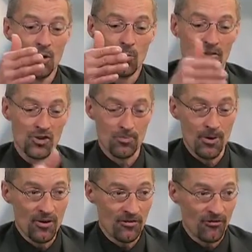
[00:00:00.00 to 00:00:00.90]
When the
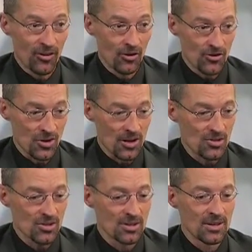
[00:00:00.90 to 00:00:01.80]
Spirit fills
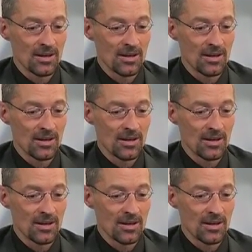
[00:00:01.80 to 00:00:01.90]
us,